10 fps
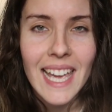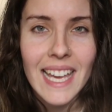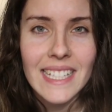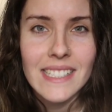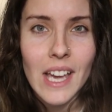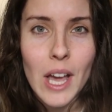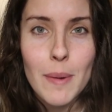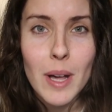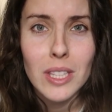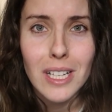And
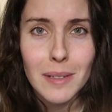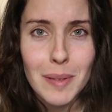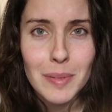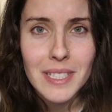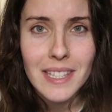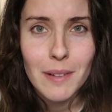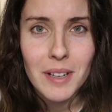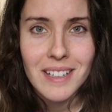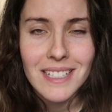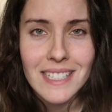um, a lot of people said they
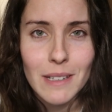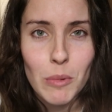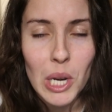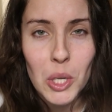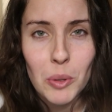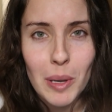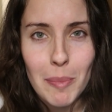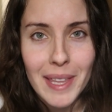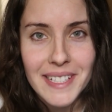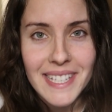wanted to see what
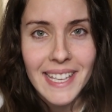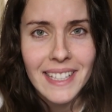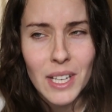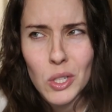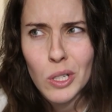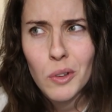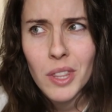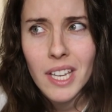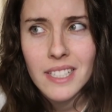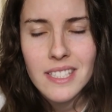equipment and like
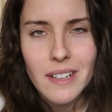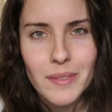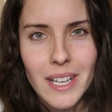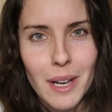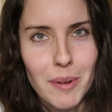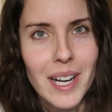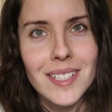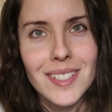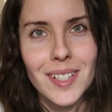clothing and stuff that I wear.